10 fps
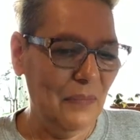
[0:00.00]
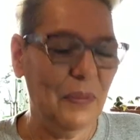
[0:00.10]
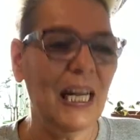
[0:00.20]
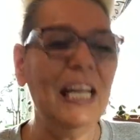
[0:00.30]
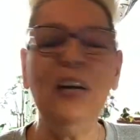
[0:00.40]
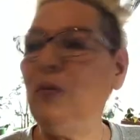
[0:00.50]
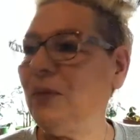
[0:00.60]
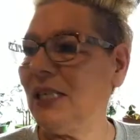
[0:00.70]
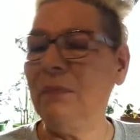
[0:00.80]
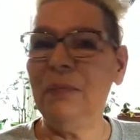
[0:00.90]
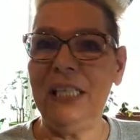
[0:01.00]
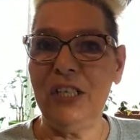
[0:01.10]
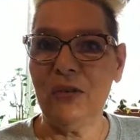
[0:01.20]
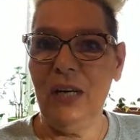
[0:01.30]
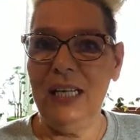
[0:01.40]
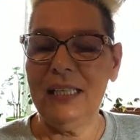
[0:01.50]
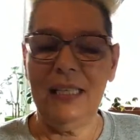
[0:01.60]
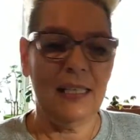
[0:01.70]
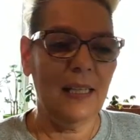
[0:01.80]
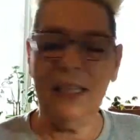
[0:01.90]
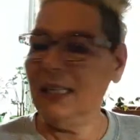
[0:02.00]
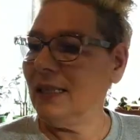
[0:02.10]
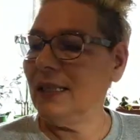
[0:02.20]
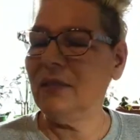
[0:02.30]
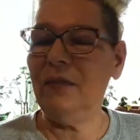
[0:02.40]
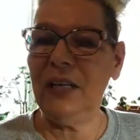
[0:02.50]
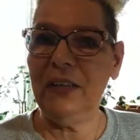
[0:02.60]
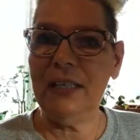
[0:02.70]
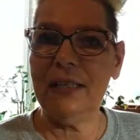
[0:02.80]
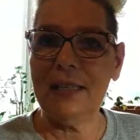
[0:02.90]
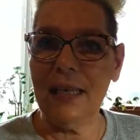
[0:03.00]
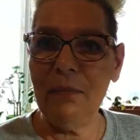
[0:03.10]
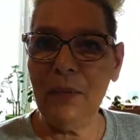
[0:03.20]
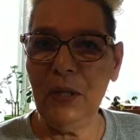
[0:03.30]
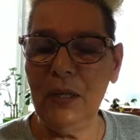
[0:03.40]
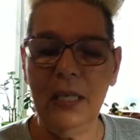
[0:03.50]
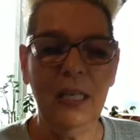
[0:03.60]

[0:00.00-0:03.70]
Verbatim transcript: But I hope somebody tries this. This is very simple.